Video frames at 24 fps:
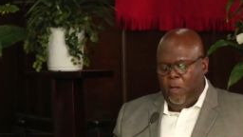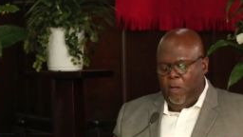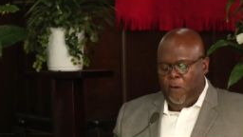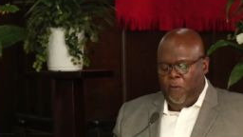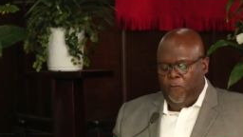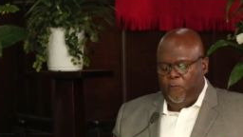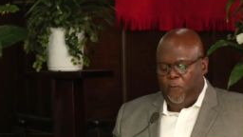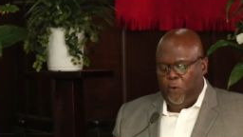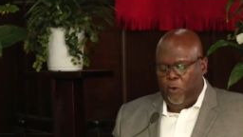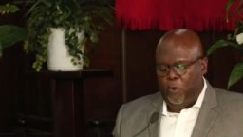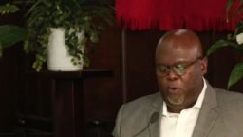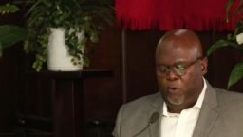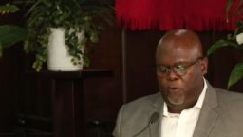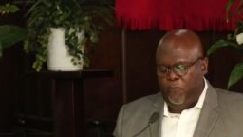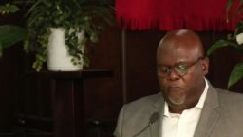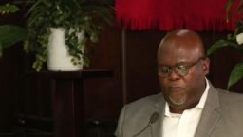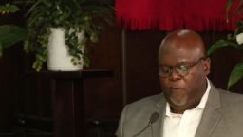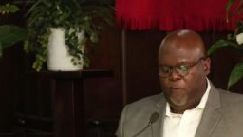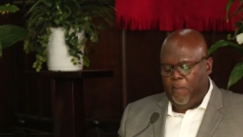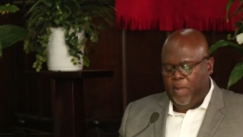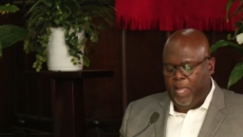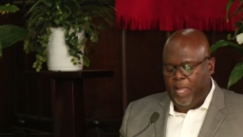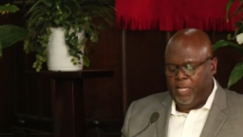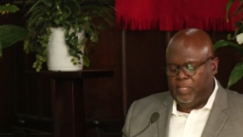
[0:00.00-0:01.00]
for you
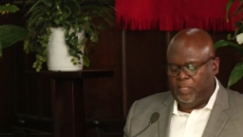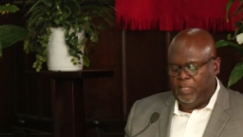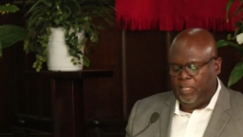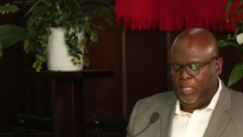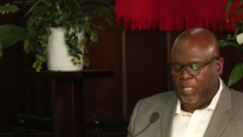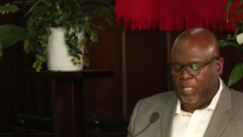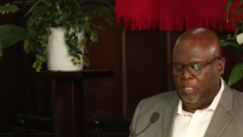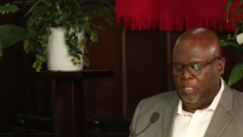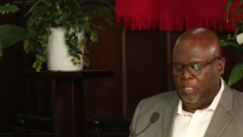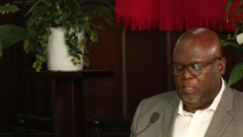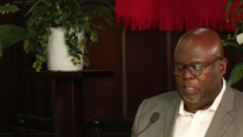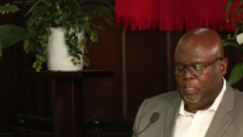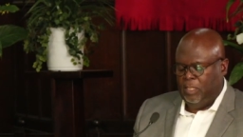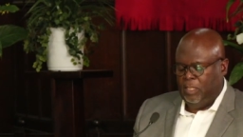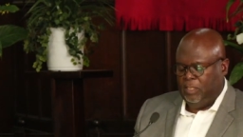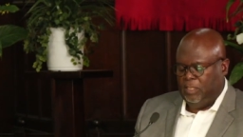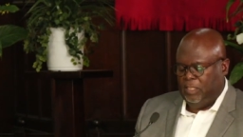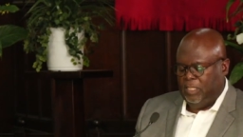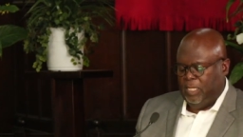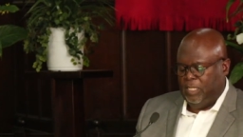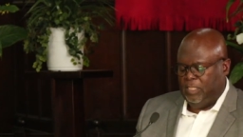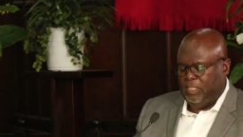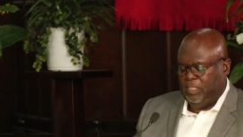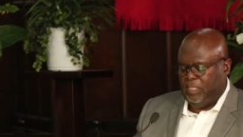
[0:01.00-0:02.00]
from Exodus
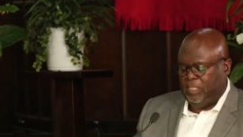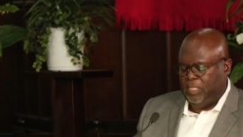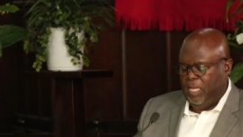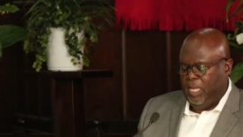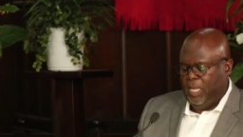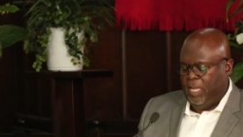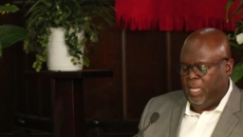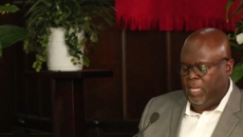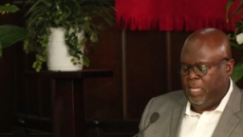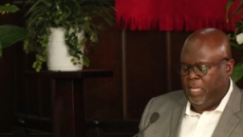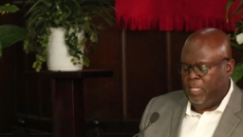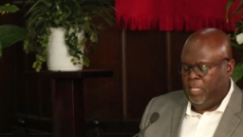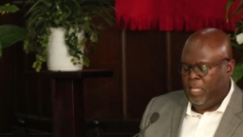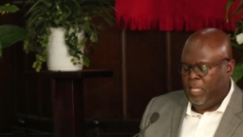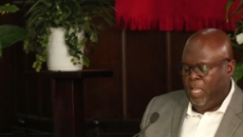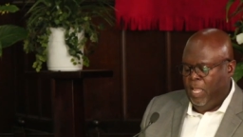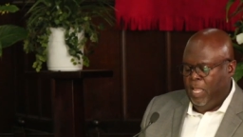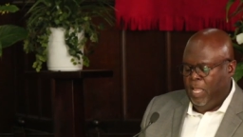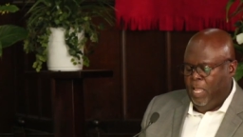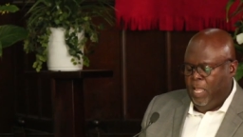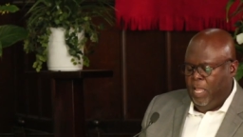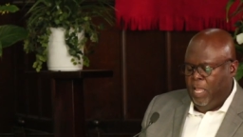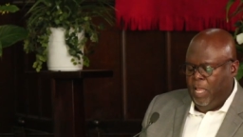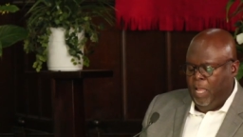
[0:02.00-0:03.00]
16
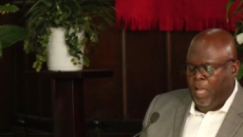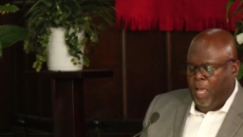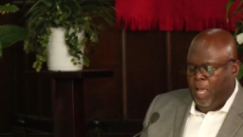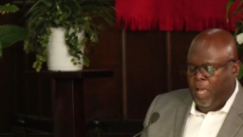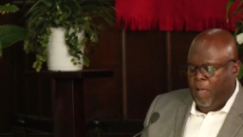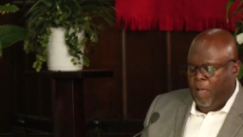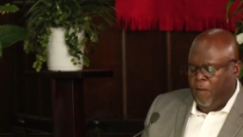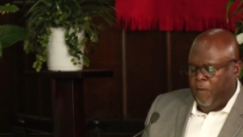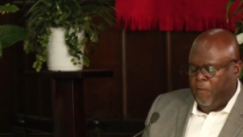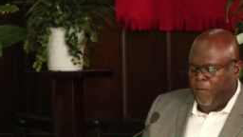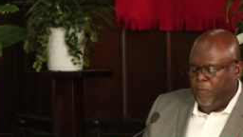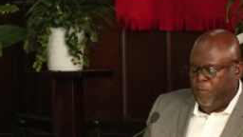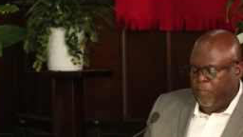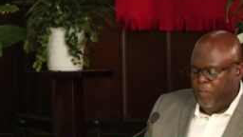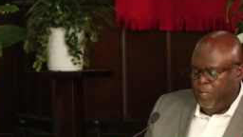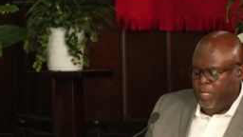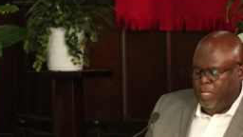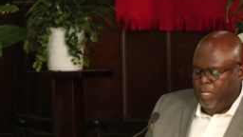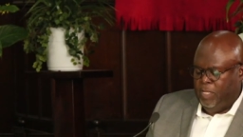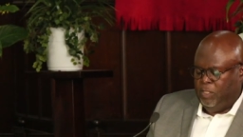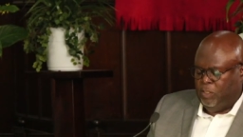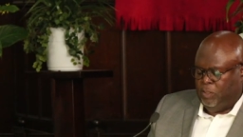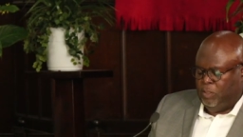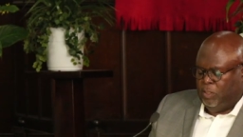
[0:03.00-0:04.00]
uh,
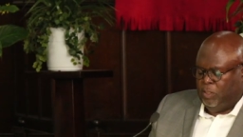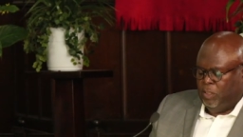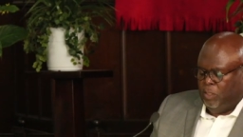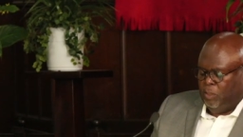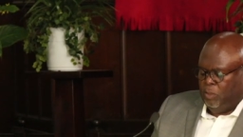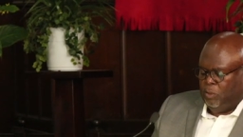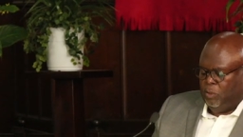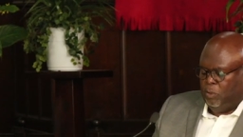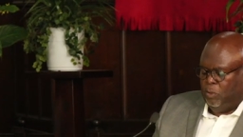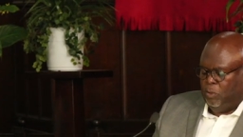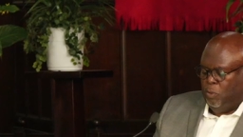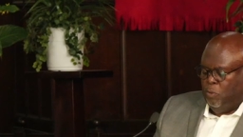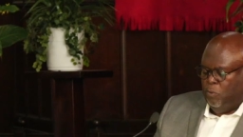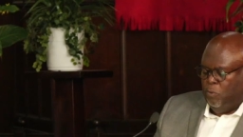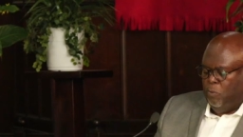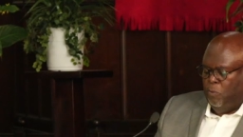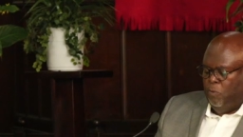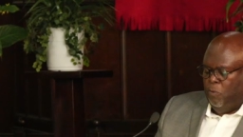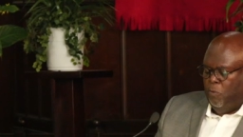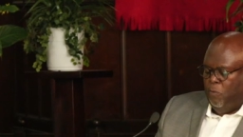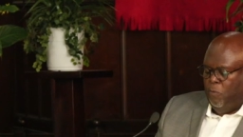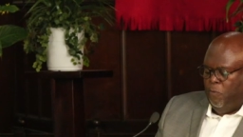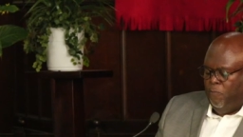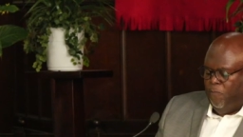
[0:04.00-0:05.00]
these
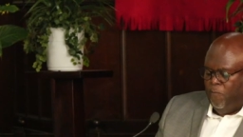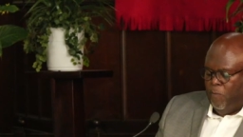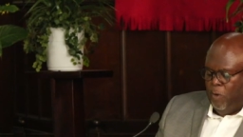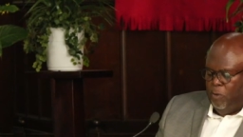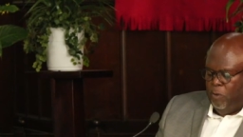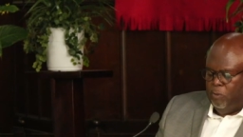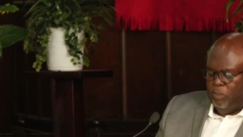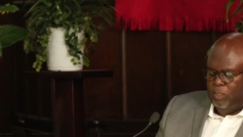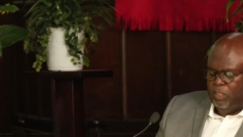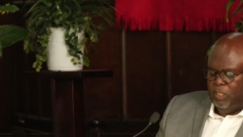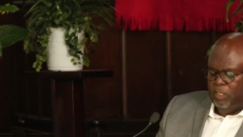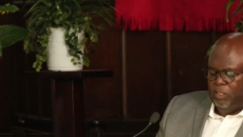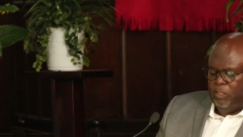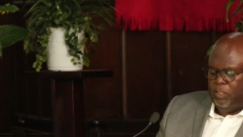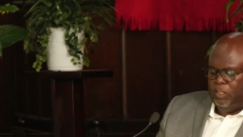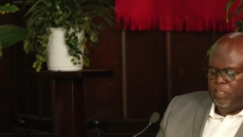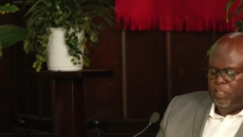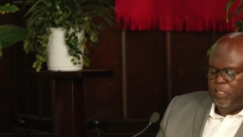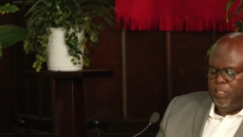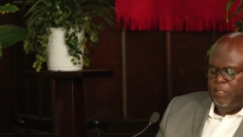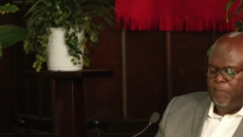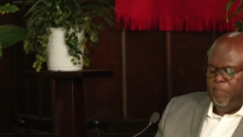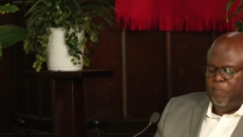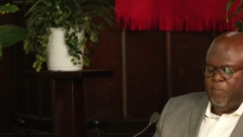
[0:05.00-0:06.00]
two
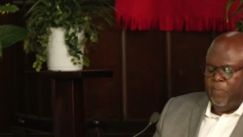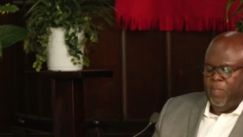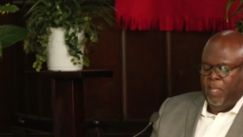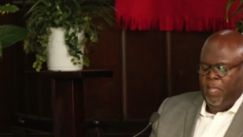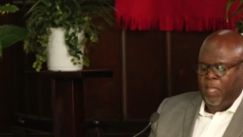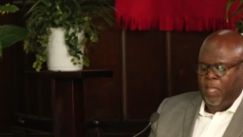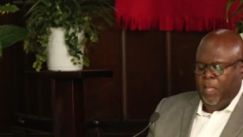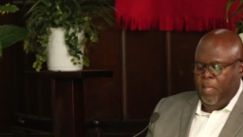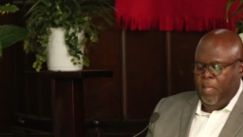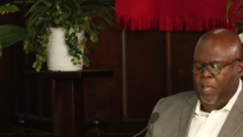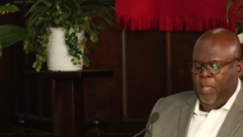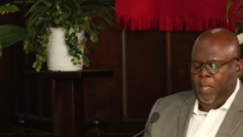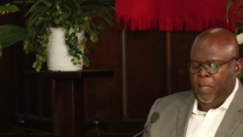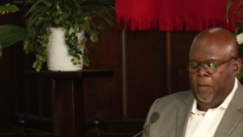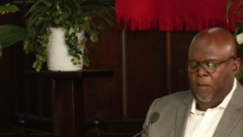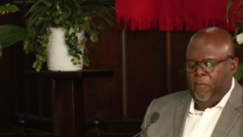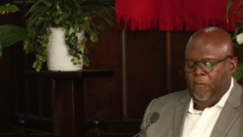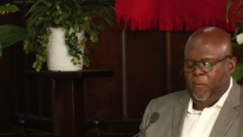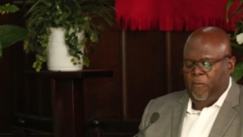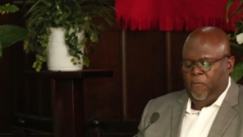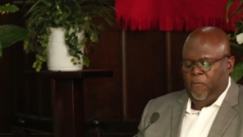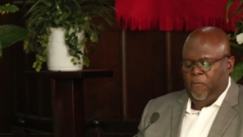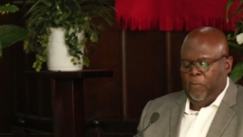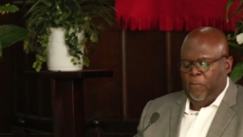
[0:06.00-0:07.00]
verses
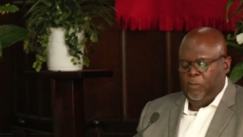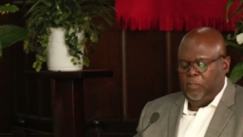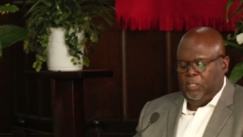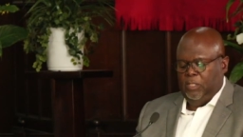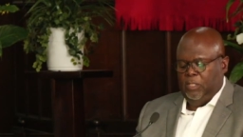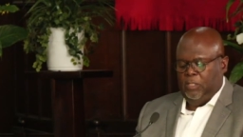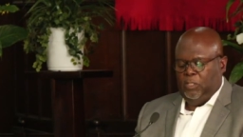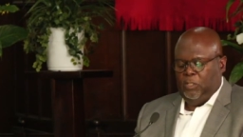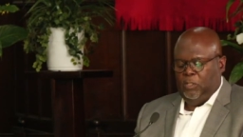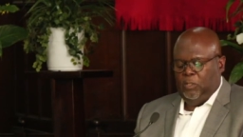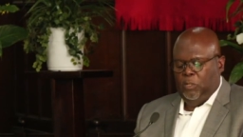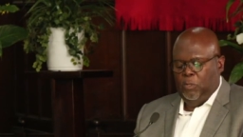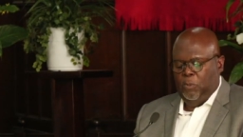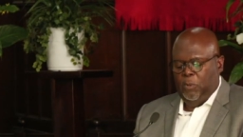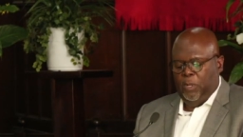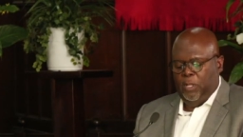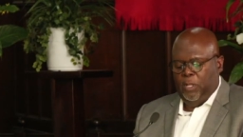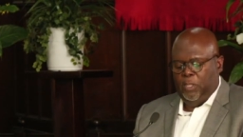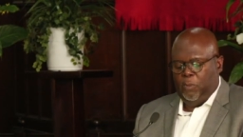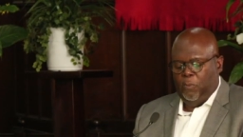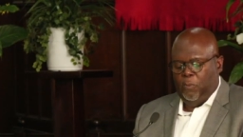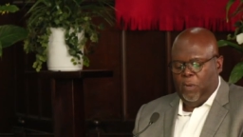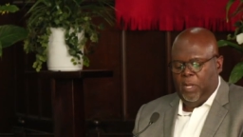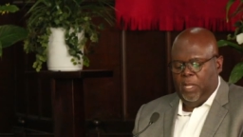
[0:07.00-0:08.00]
verses 2
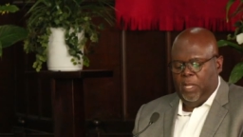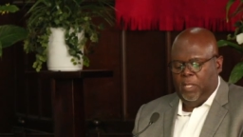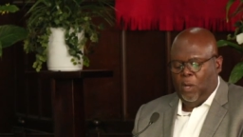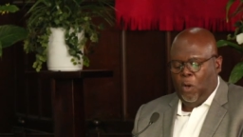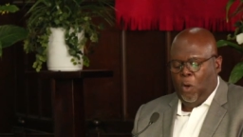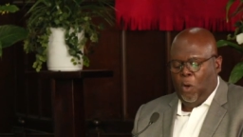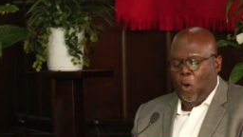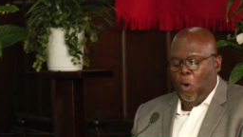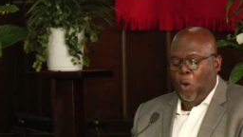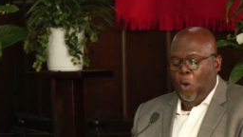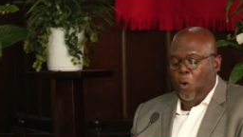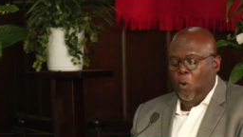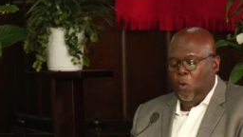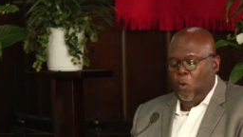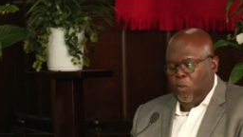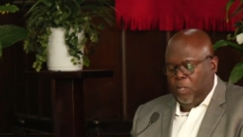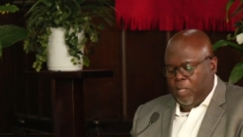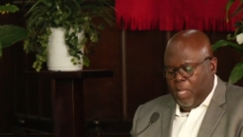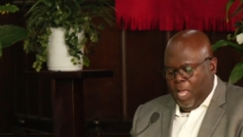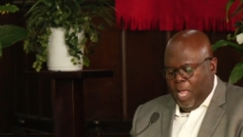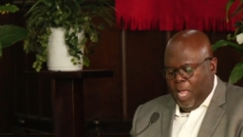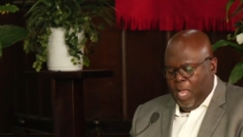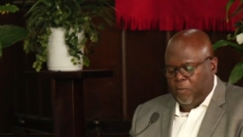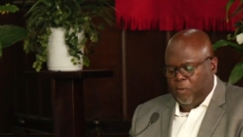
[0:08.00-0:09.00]
and 3. The whole
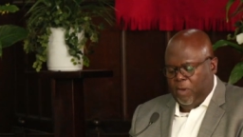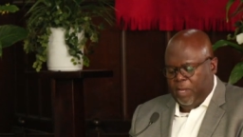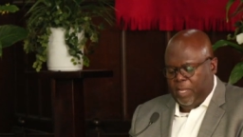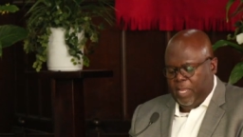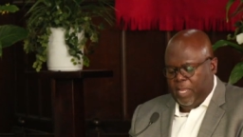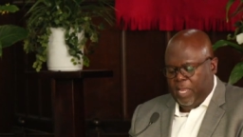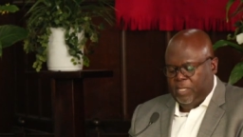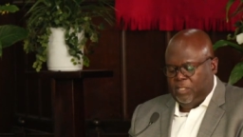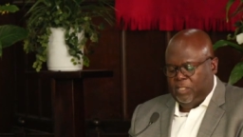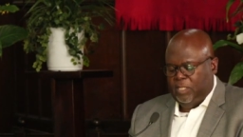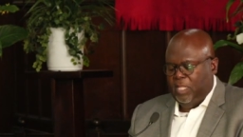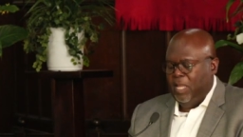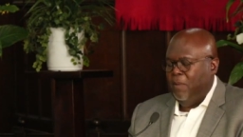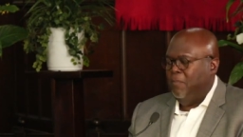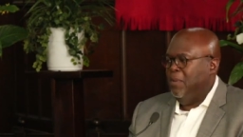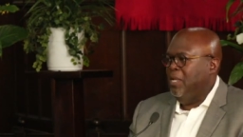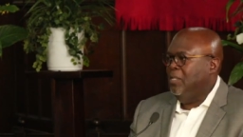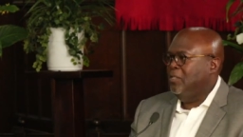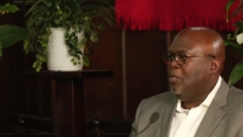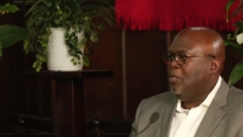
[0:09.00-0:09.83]
congregation, that means